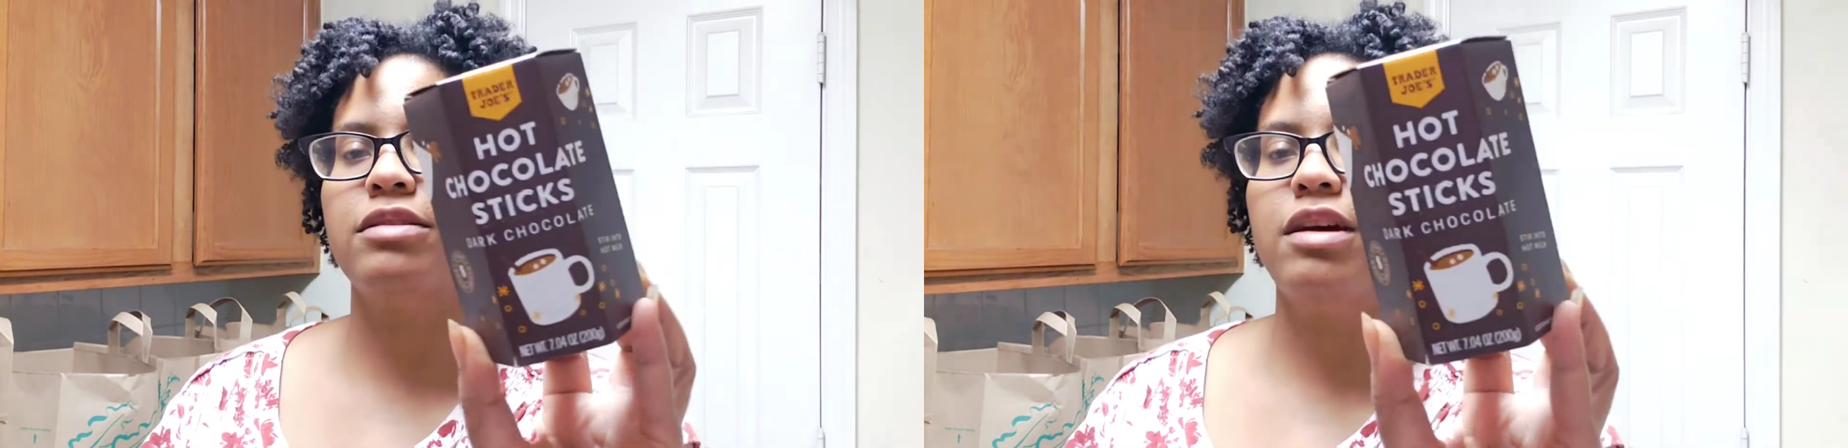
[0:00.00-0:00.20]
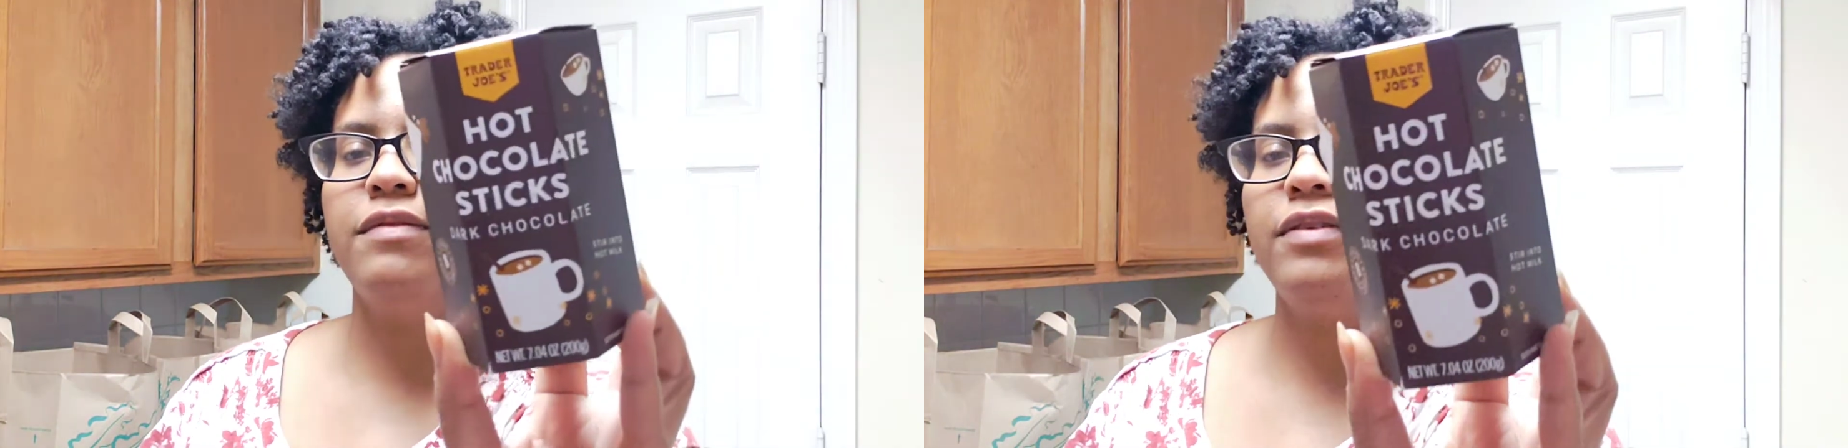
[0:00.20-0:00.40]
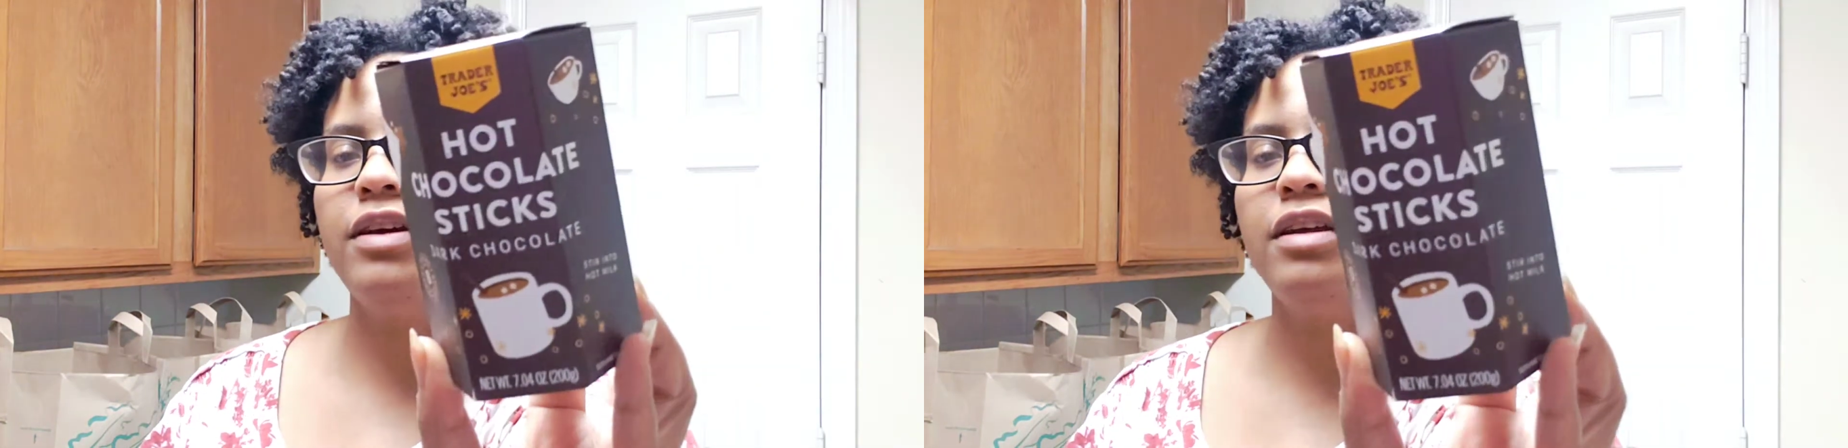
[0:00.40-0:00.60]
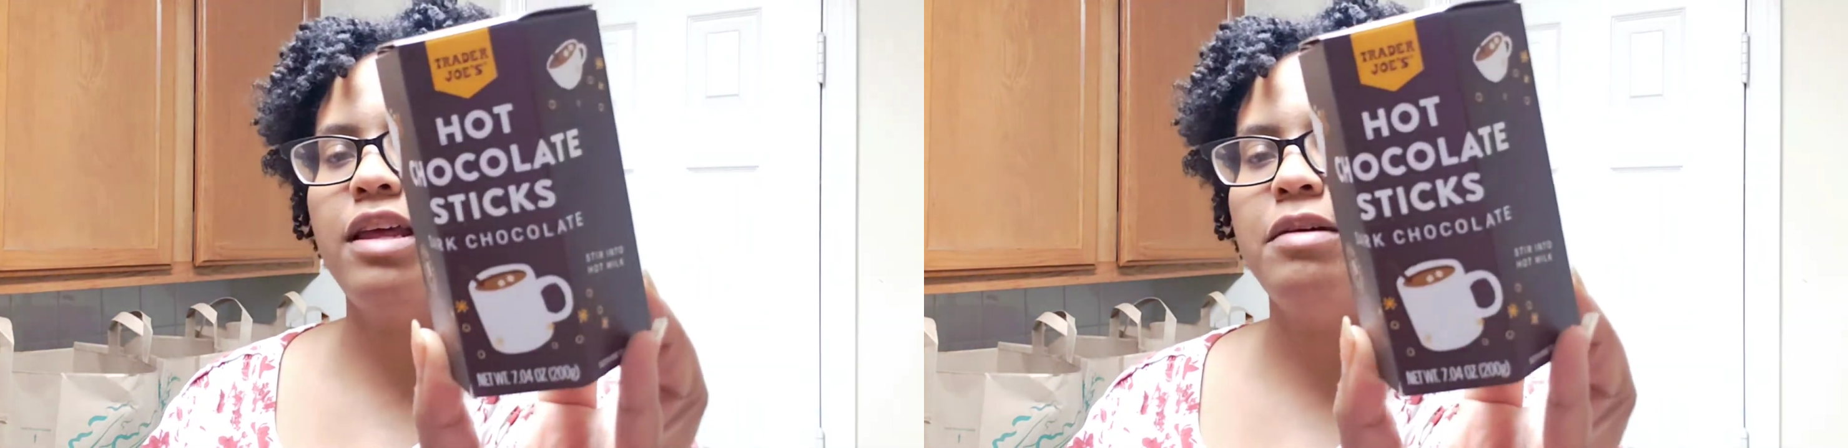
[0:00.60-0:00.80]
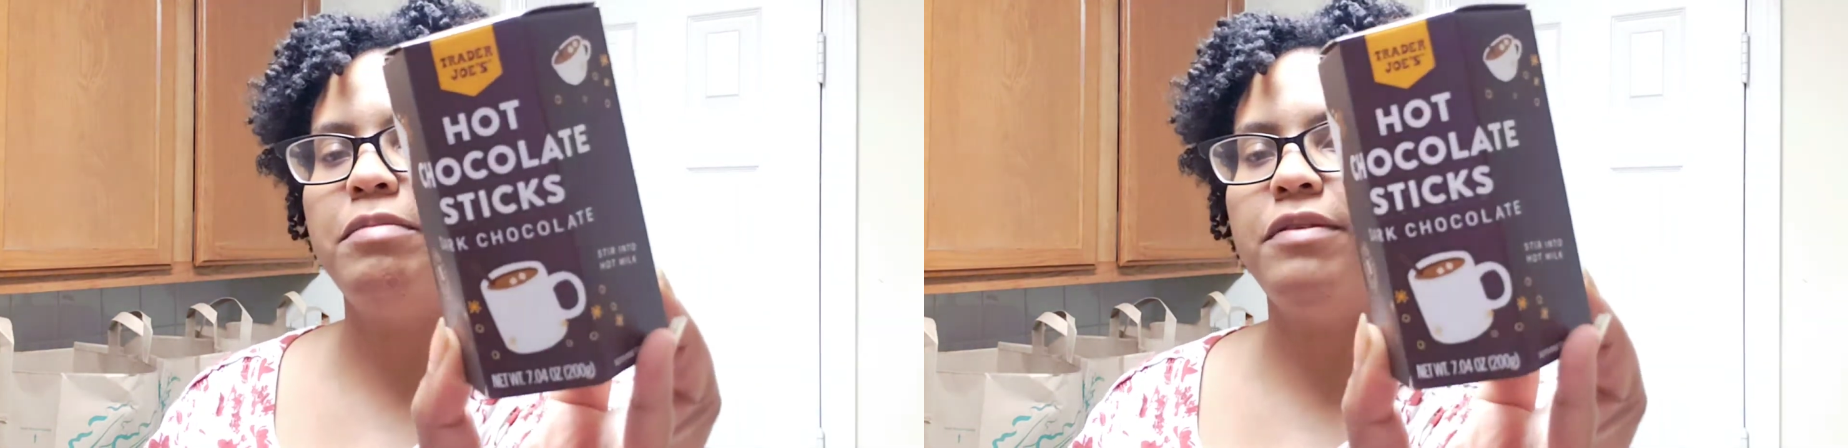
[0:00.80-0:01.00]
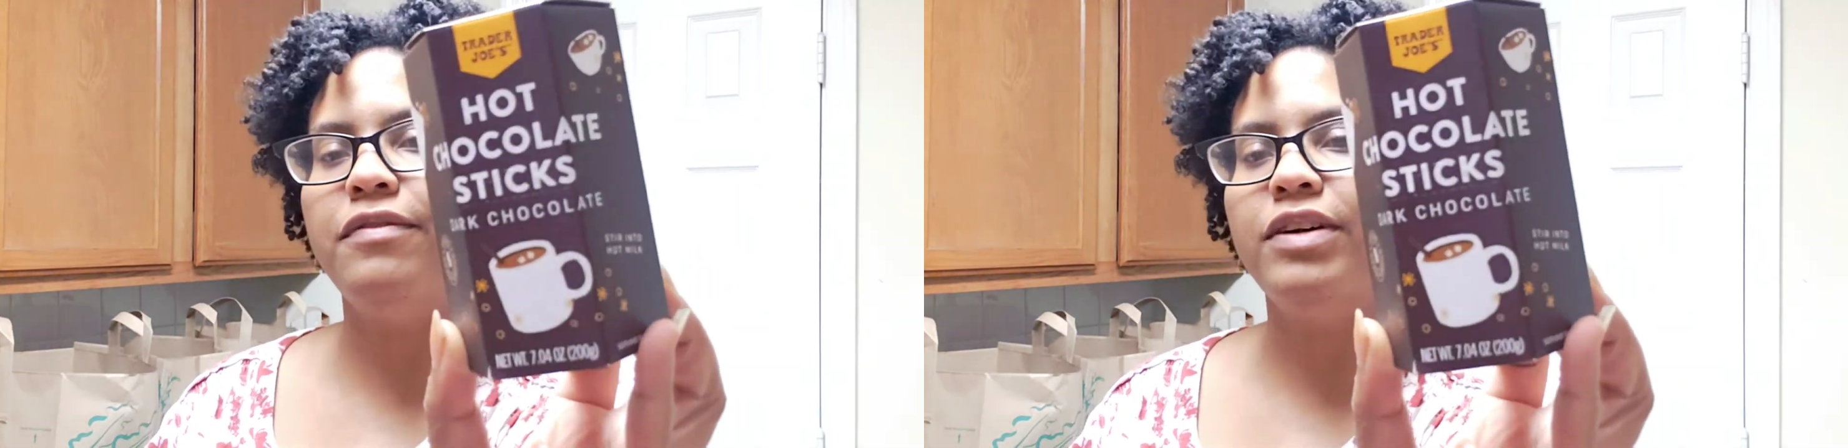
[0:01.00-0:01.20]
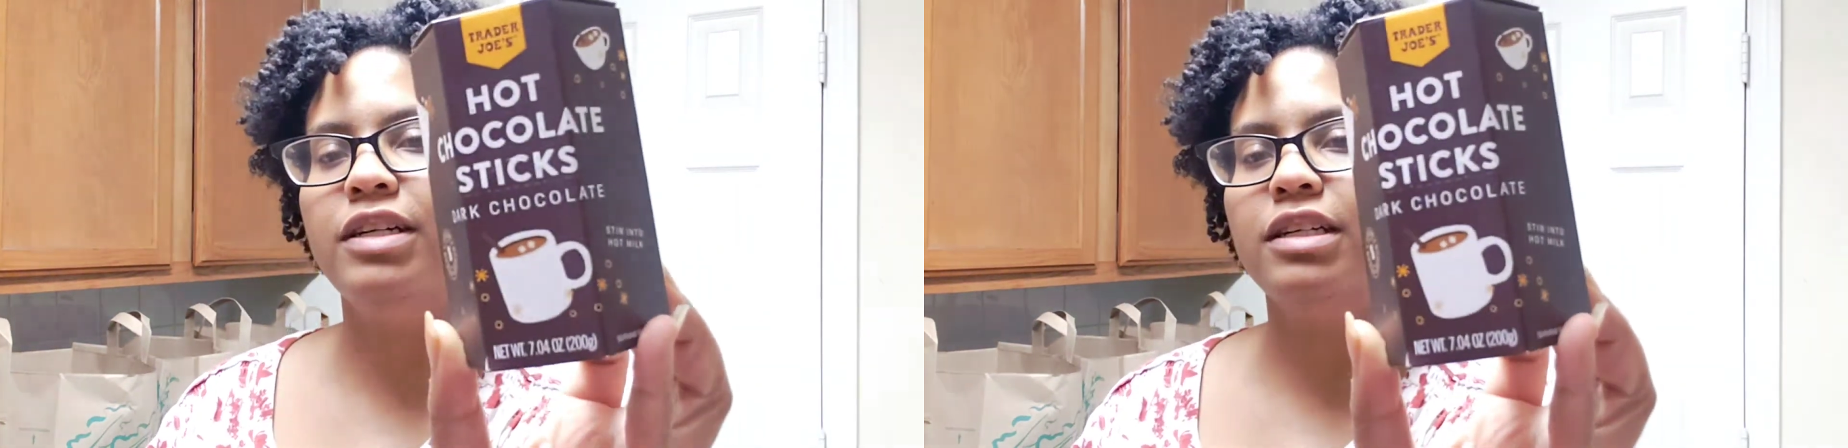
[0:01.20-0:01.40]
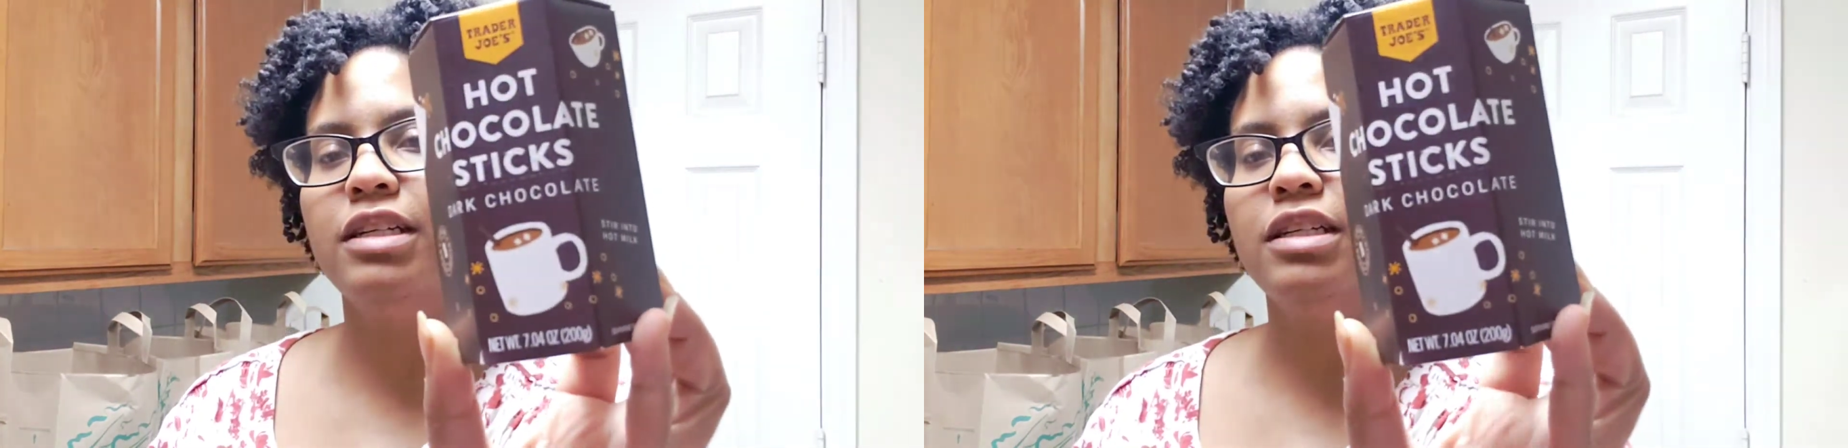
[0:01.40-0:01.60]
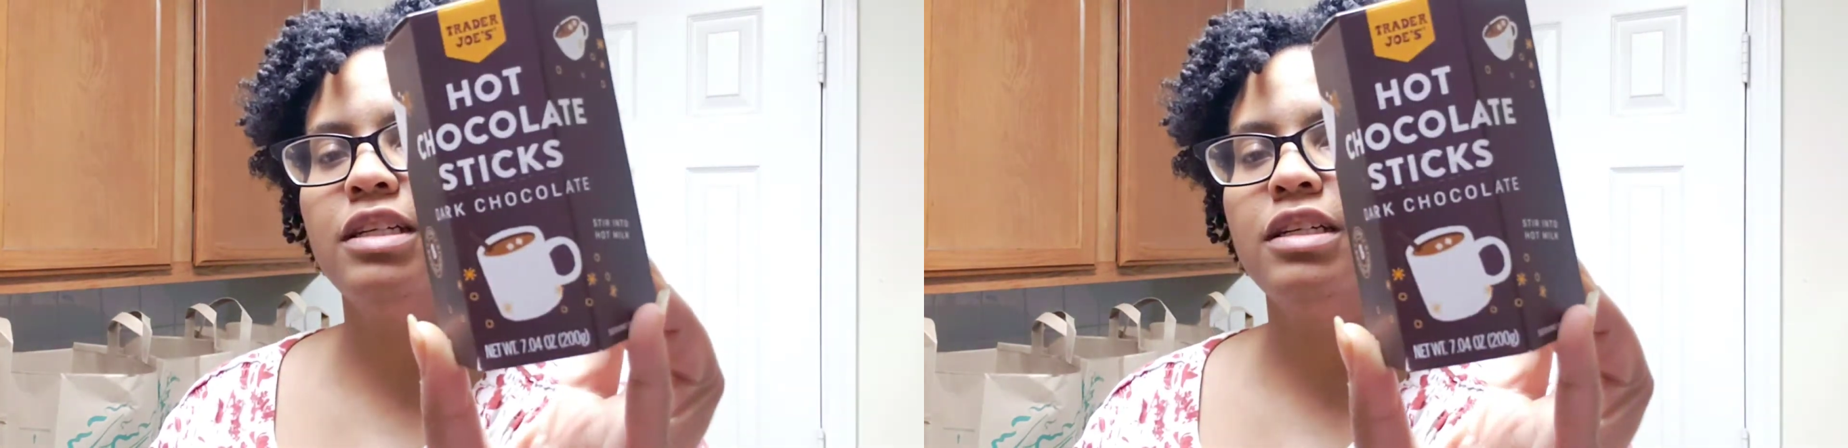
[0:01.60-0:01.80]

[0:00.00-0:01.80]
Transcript: So I figured that'd be fun